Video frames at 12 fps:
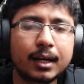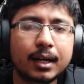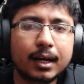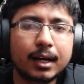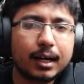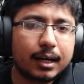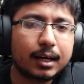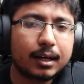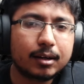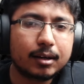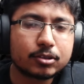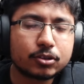
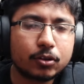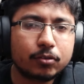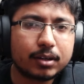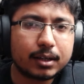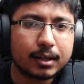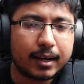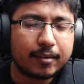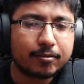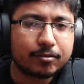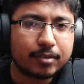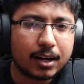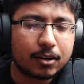so far I have
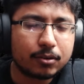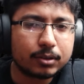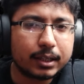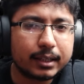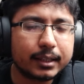found in